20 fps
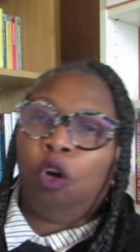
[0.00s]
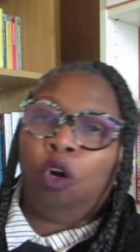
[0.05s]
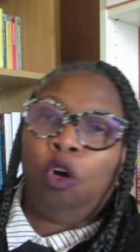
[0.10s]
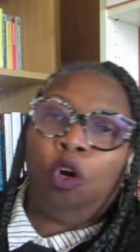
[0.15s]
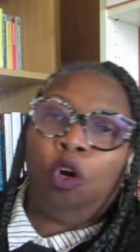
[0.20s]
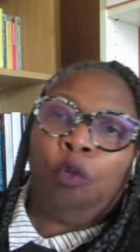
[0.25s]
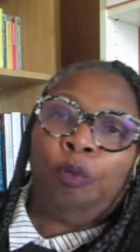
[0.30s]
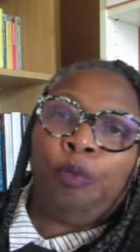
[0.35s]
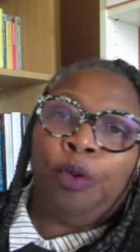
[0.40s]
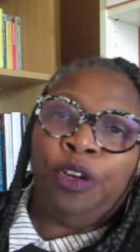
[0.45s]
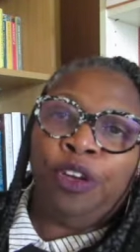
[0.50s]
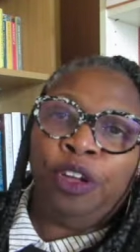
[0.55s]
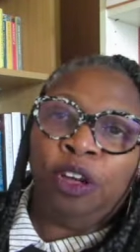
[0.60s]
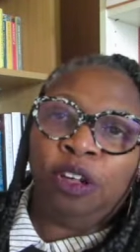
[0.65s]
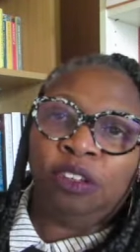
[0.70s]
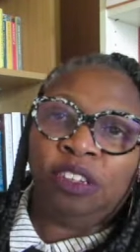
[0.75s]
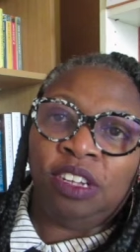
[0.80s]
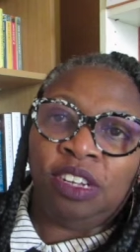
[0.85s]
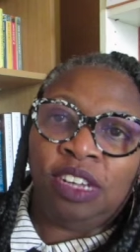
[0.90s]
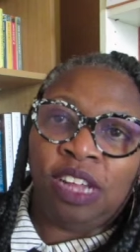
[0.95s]
Au
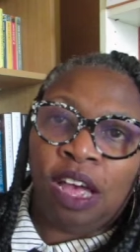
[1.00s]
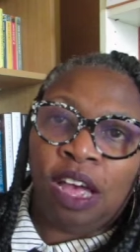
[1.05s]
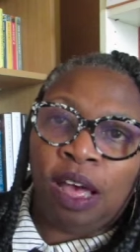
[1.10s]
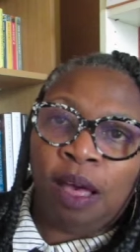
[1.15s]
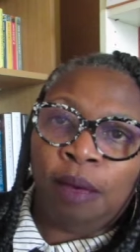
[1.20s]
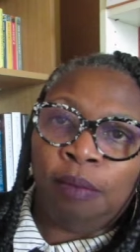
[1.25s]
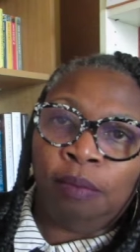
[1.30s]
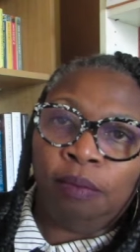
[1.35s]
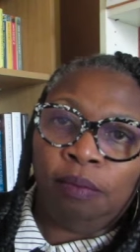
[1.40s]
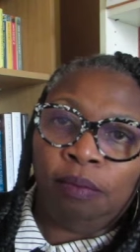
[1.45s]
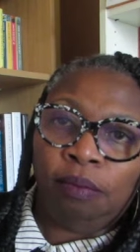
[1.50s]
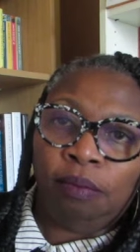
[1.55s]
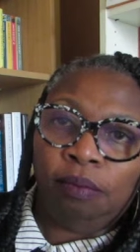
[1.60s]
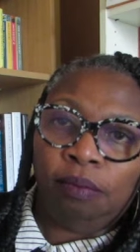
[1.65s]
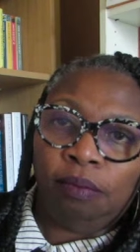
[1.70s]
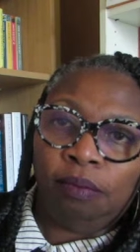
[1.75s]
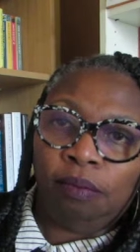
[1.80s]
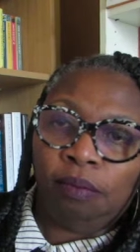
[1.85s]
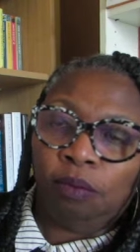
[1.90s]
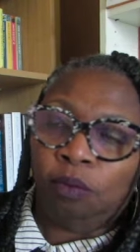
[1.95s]
Bonheur des Dames,
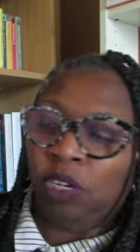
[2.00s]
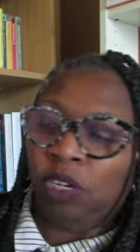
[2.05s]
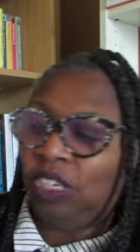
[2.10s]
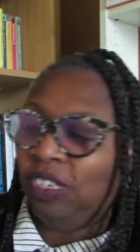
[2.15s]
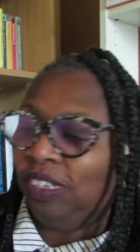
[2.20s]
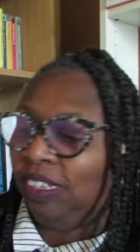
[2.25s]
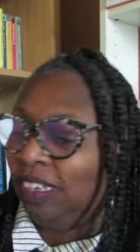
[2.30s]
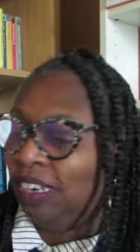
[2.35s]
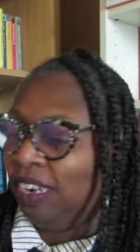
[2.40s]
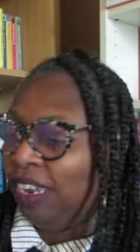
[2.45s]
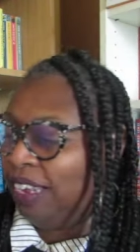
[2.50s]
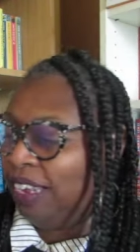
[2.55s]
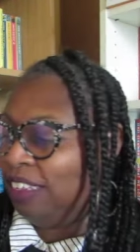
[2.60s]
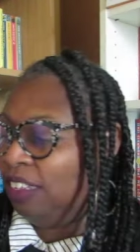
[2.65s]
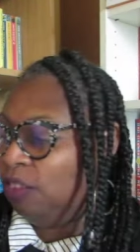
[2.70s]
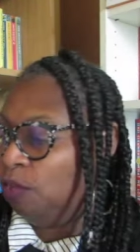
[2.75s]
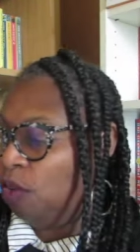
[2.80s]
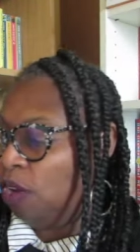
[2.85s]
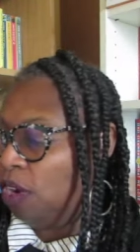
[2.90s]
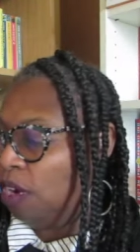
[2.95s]
which is the
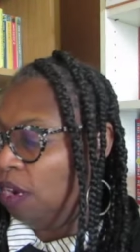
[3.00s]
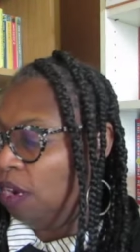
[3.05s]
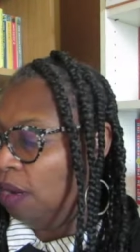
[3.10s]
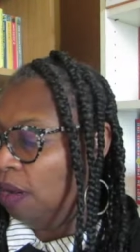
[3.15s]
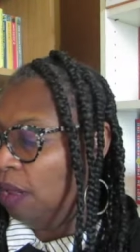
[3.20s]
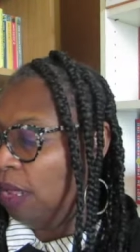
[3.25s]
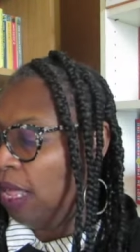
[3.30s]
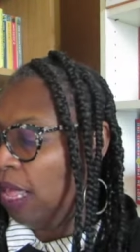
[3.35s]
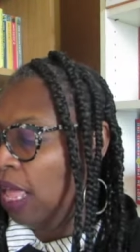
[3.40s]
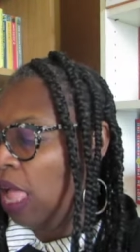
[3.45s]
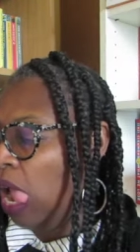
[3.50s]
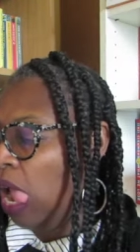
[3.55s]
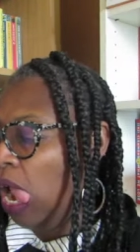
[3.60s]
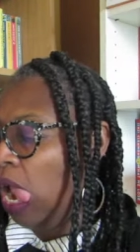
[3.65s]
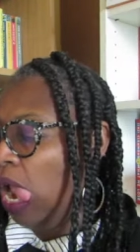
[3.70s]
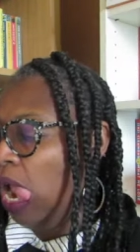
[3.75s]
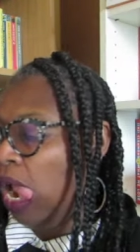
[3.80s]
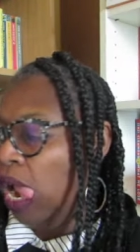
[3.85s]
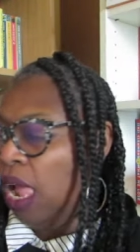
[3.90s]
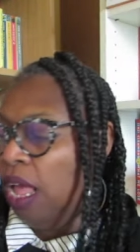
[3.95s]
next one.
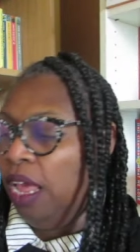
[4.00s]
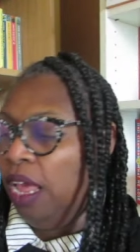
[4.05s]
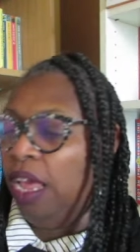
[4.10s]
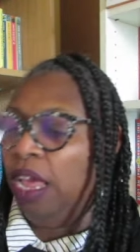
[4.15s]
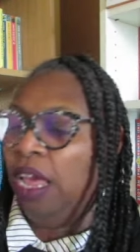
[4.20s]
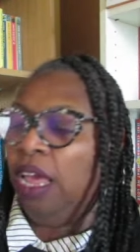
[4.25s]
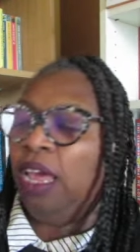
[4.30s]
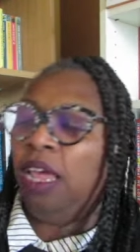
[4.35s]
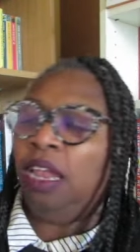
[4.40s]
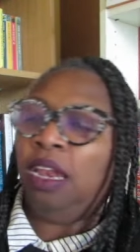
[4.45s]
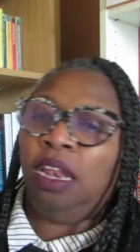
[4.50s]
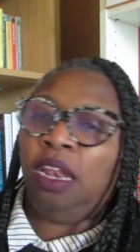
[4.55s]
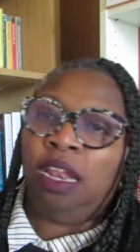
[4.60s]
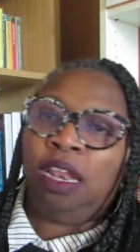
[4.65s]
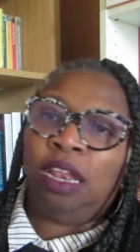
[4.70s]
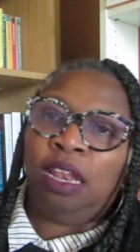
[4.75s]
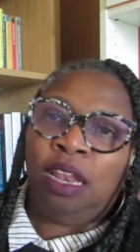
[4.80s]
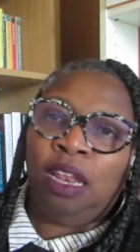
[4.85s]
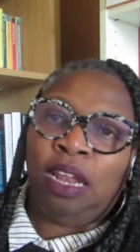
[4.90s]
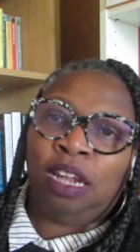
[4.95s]
And
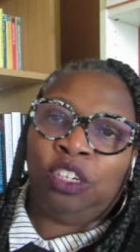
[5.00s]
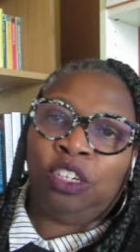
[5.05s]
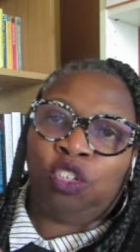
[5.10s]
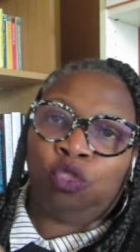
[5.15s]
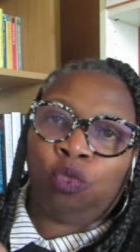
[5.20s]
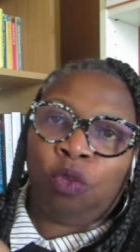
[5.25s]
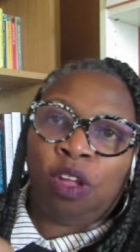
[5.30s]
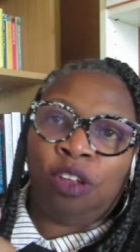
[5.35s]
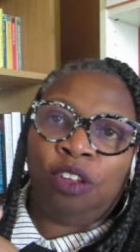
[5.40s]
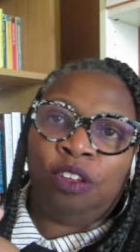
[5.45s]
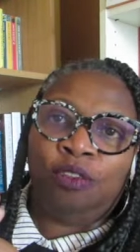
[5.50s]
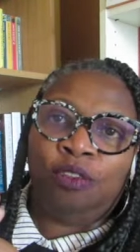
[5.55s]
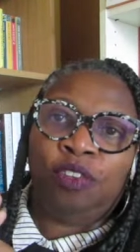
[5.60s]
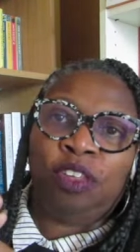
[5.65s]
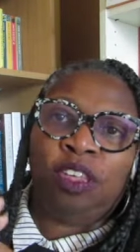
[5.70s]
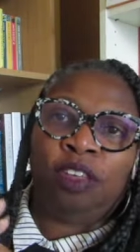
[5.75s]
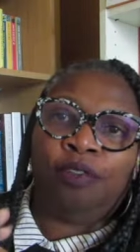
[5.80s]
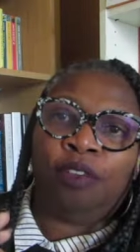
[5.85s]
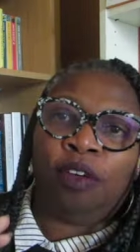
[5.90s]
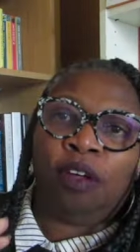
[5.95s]
La Joie de
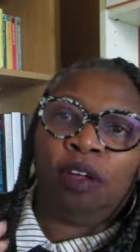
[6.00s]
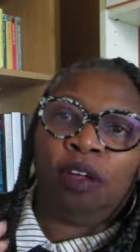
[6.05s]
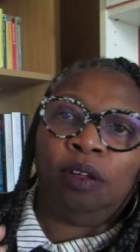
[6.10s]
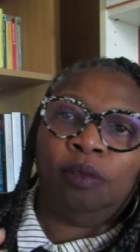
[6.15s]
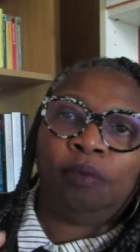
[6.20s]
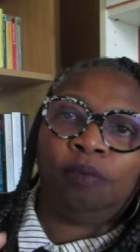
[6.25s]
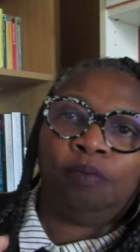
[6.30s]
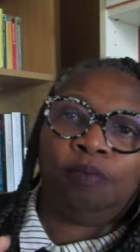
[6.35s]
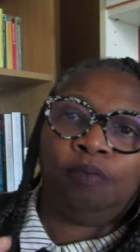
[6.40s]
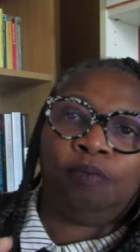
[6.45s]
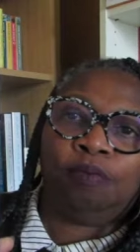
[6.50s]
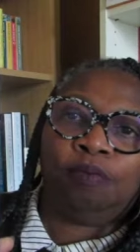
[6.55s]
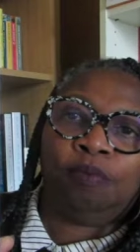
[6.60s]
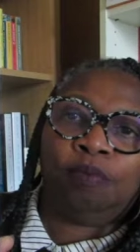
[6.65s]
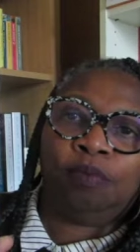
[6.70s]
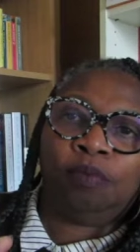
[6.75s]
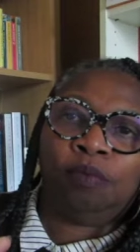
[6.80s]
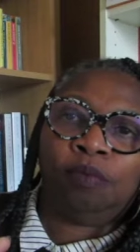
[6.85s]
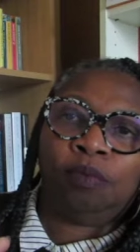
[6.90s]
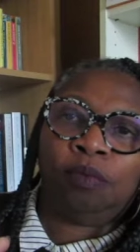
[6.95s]
Vivre.
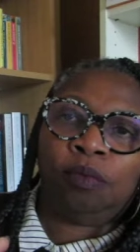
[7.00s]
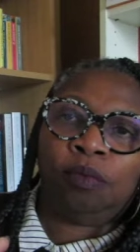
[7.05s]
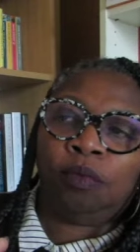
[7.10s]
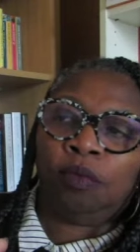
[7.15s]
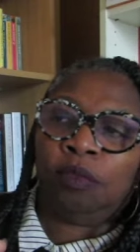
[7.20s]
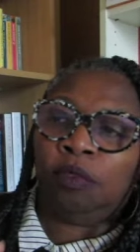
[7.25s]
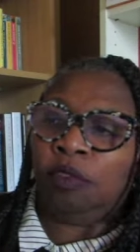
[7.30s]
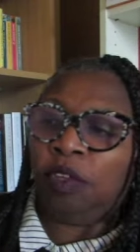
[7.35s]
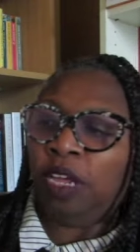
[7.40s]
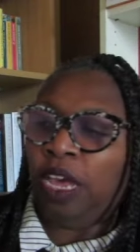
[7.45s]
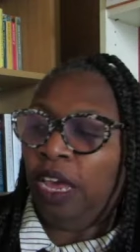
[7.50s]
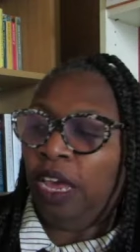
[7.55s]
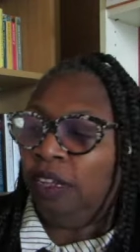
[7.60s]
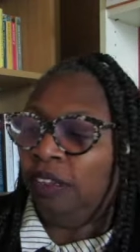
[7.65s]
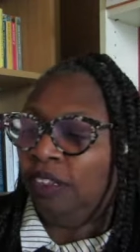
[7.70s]
Okay,